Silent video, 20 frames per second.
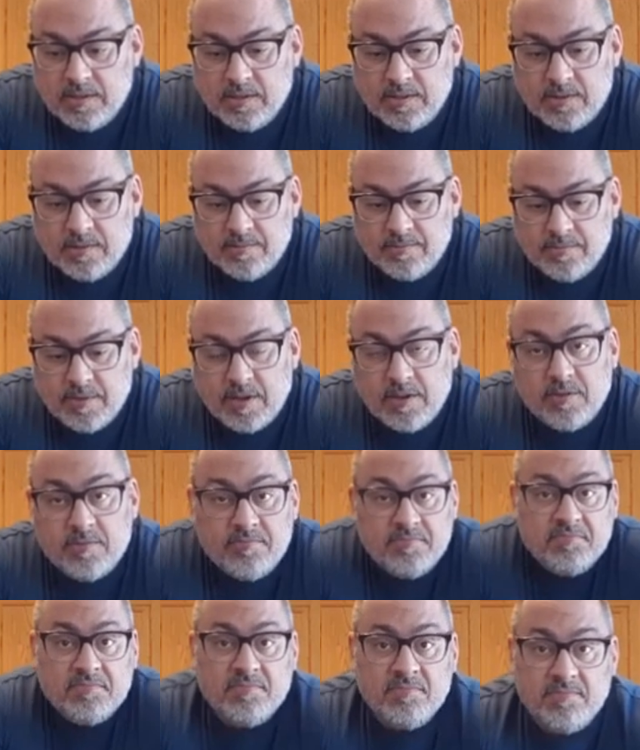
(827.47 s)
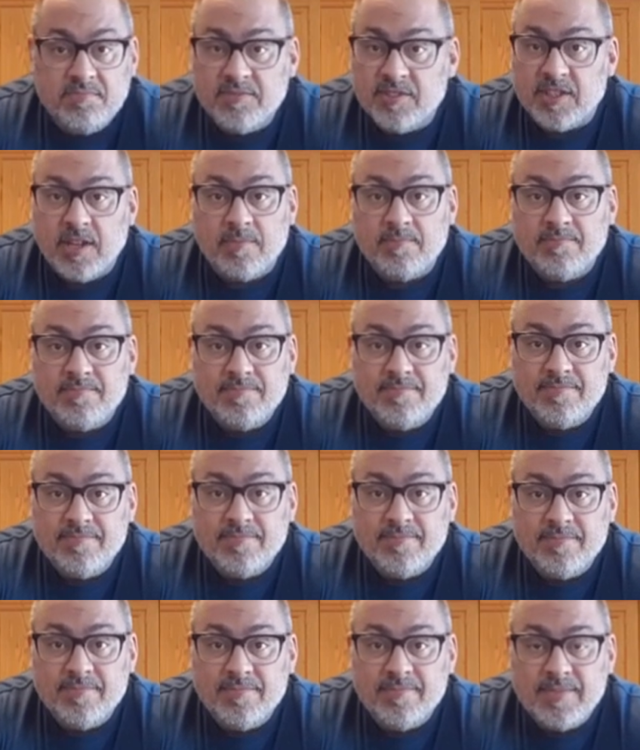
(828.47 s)
I don't know, something,
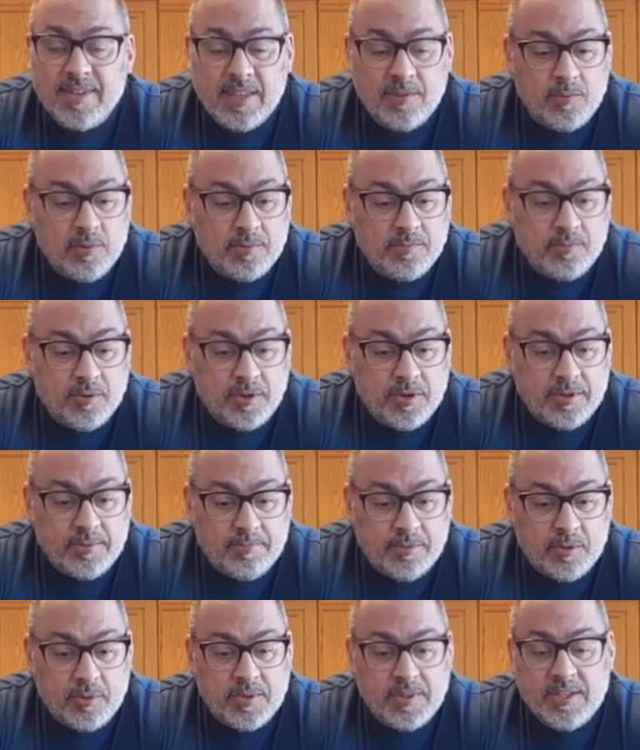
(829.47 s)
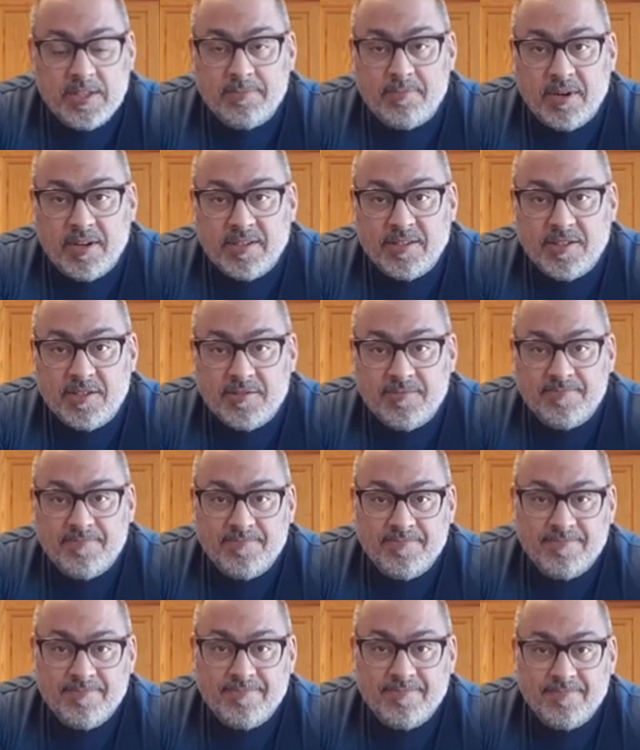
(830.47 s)
and we'll put it between these buns.
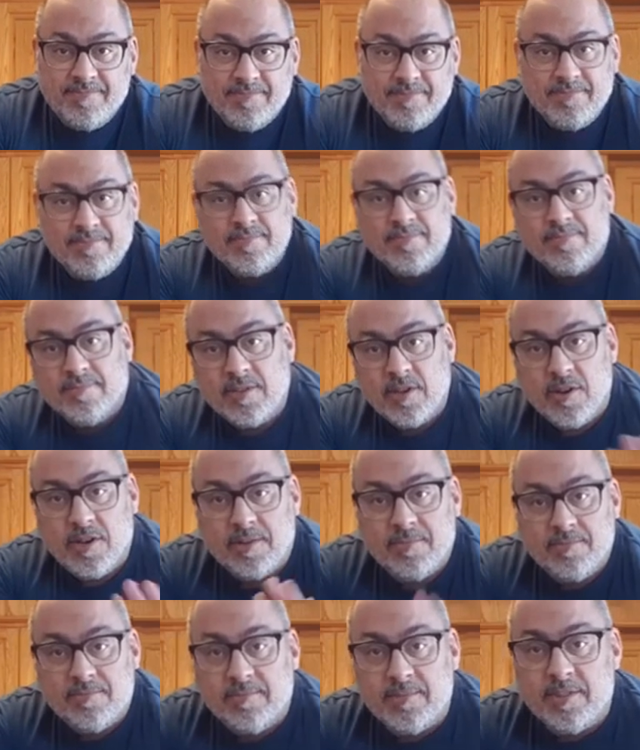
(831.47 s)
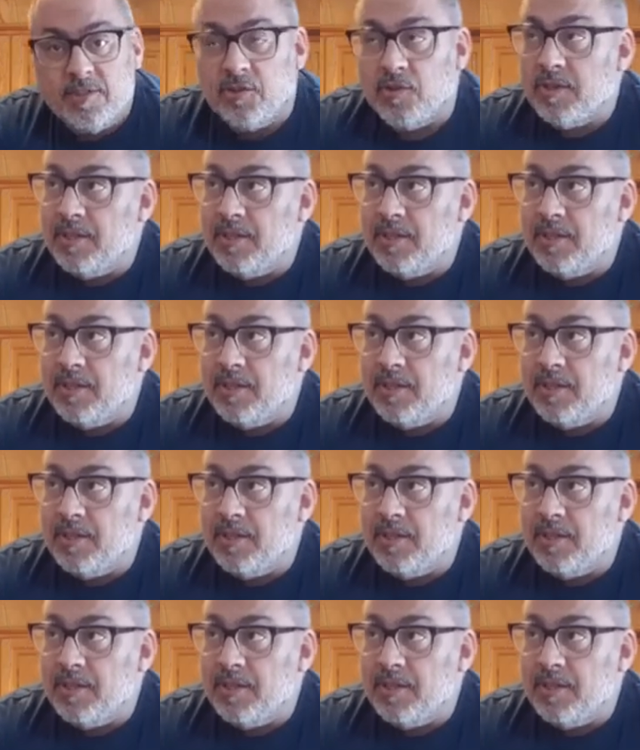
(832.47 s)
Alright, enjoy.